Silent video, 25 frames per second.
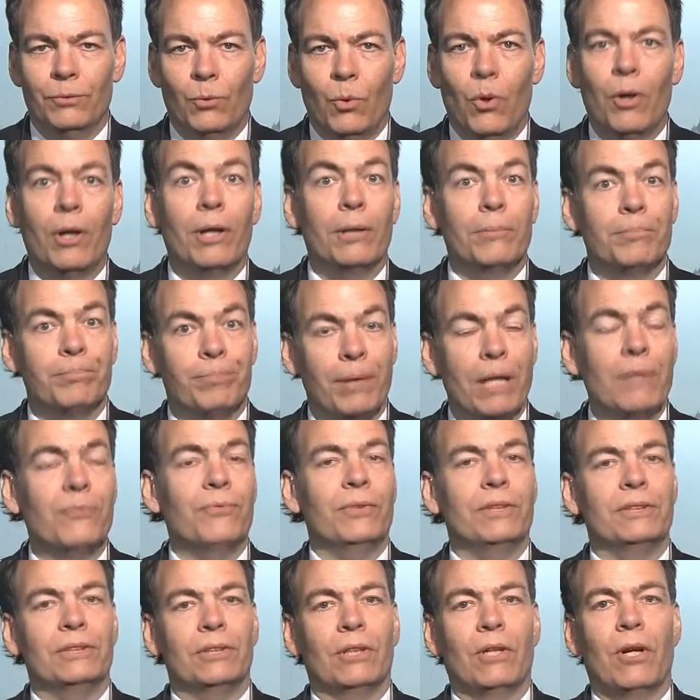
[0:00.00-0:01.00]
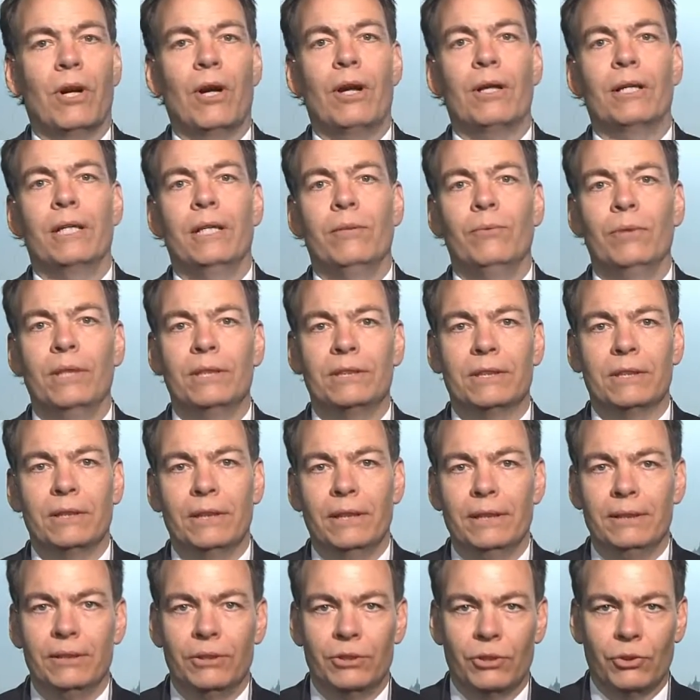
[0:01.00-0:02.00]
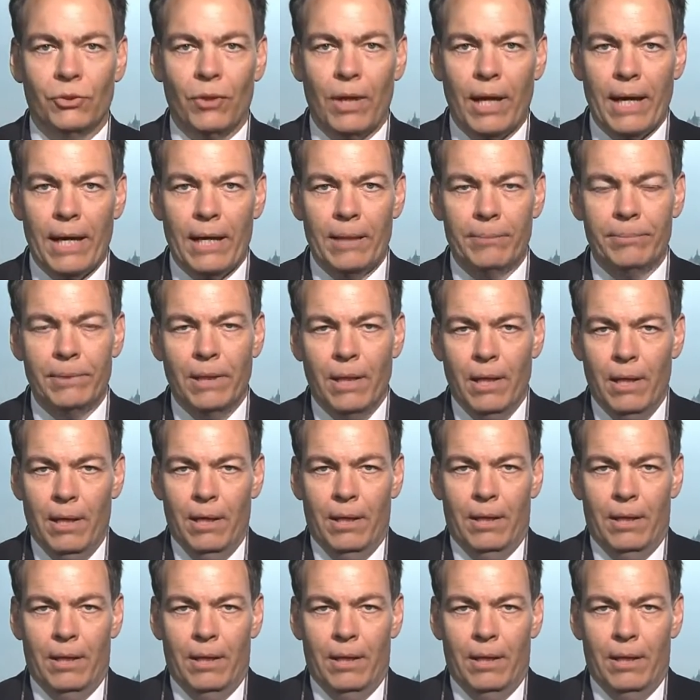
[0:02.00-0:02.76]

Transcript: of Warren Buffett to heart. He recently described